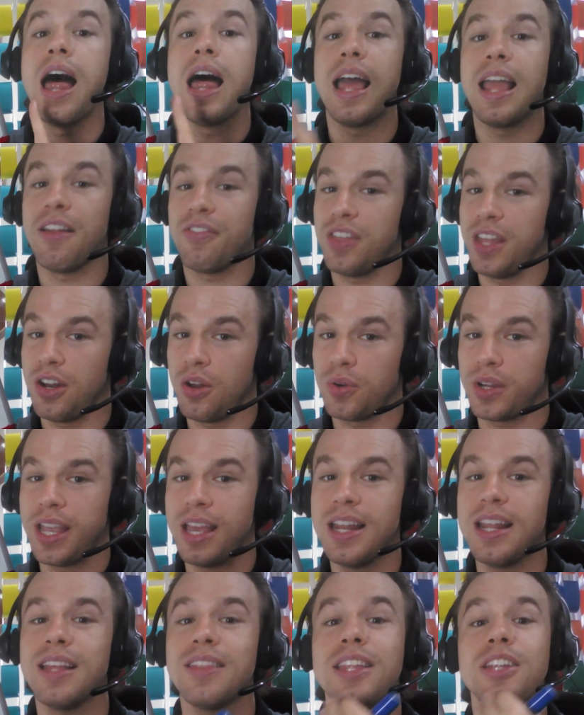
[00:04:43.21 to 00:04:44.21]
If they don't
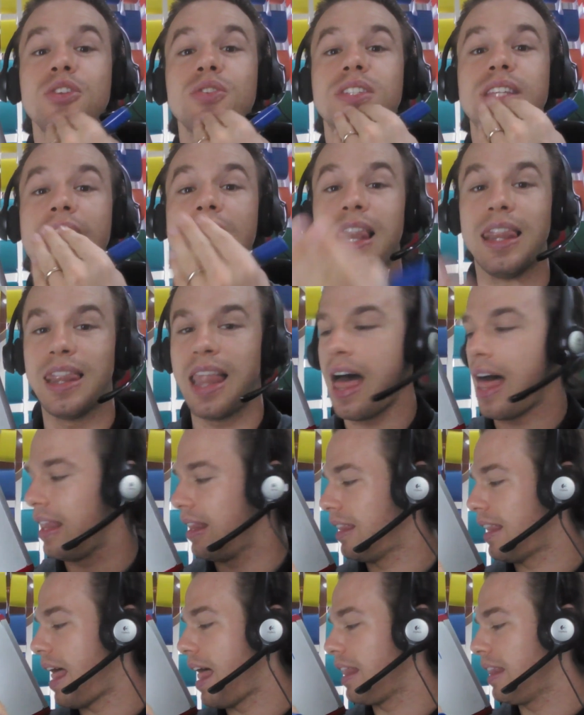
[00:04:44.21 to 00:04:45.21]
get it, then you say la,
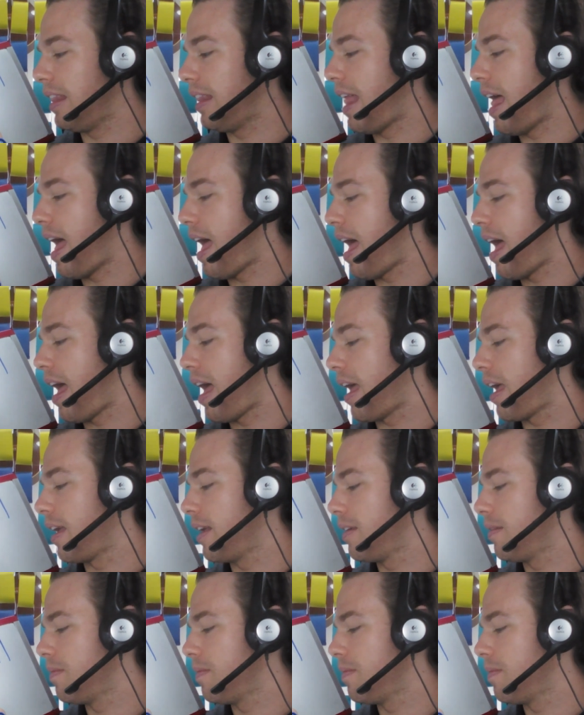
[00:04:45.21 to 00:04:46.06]
la, la,